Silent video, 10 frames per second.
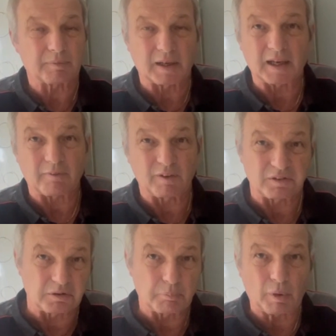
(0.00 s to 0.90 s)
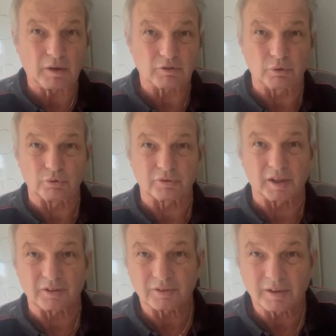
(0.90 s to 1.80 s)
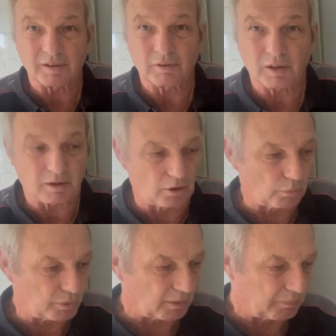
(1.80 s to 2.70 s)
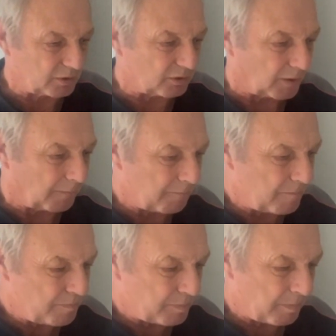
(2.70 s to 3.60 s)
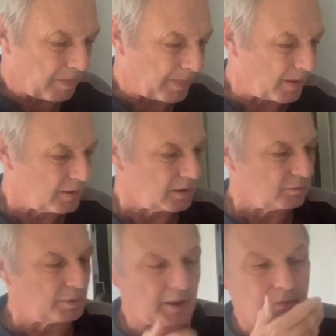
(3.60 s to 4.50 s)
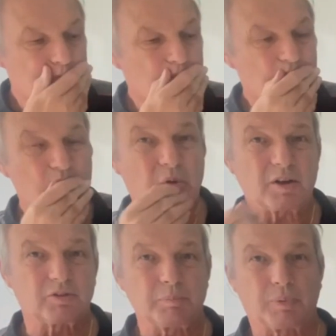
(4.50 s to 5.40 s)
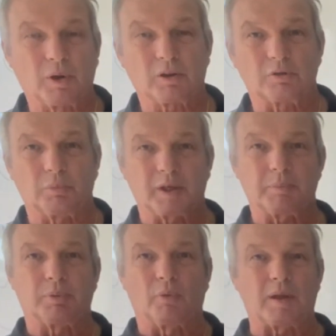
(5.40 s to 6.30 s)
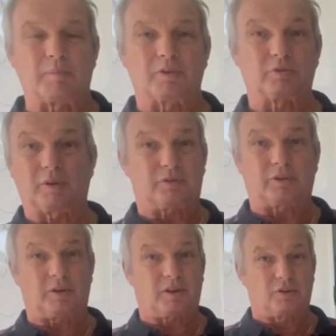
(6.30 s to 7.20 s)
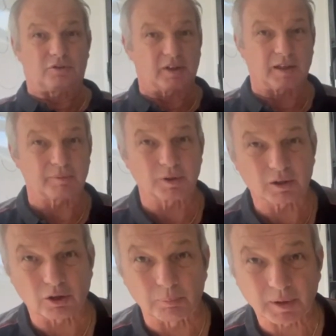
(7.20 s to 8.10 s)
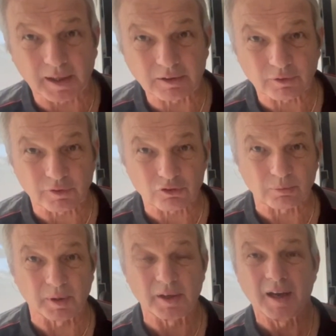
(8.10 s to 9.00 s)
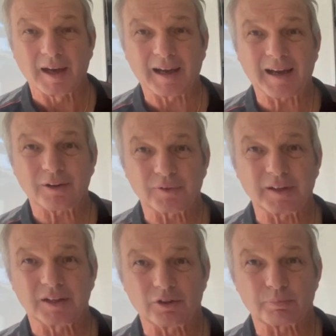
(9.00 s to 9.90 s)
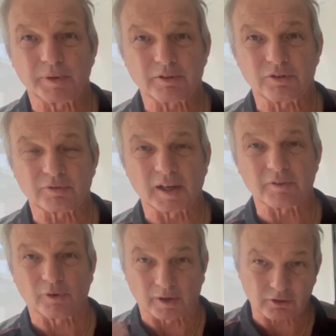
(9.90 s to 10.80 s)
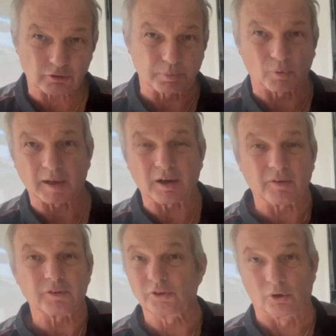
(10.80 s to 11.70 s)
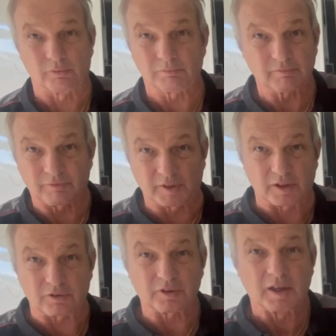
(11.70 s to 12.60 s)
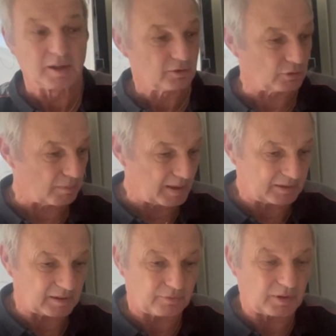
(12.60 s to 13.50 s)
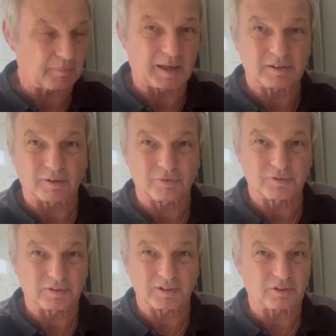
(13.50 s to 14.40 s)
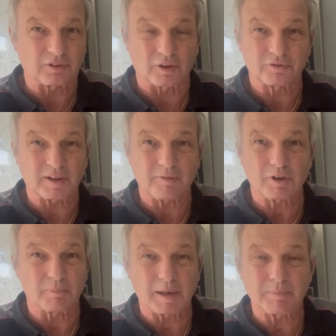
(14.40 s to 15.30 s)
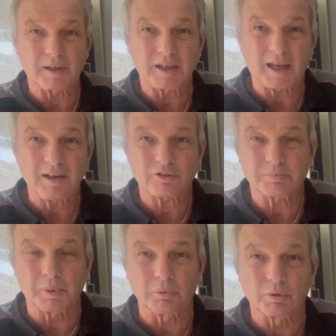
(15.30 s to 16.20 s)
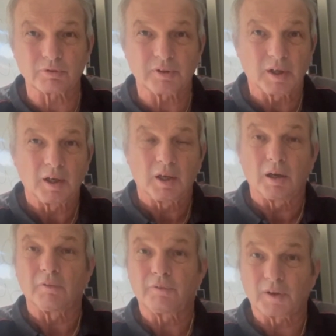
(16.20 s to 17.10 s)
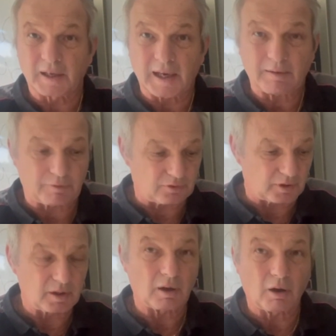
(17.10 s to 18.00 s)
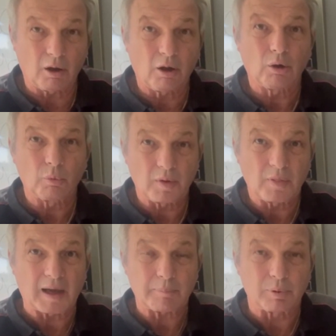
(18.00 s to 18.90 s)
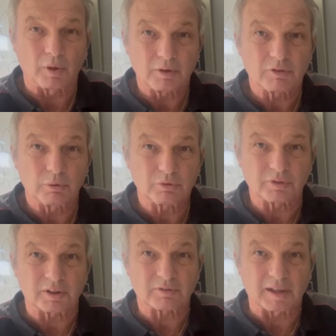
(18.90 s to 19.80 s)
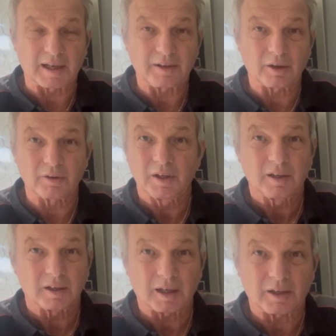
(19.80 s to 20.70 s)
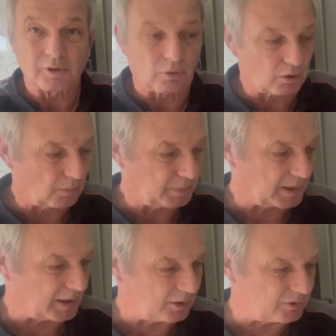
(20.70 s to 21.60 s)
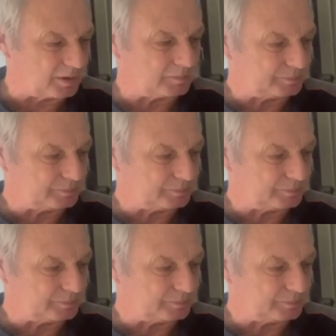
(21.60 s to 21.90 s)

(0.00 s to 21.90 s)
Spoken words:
carp fishing, 0.26, no problem at all. But what is important when you put them on? So you can see, I'm not a complicated fisherman. I think it's pretty straightforward. I just put that on, done, finished. So I might have 6 or 7 or maybe 8 spools for carp fishing, all with that 0.26 line on. I don't complicate it.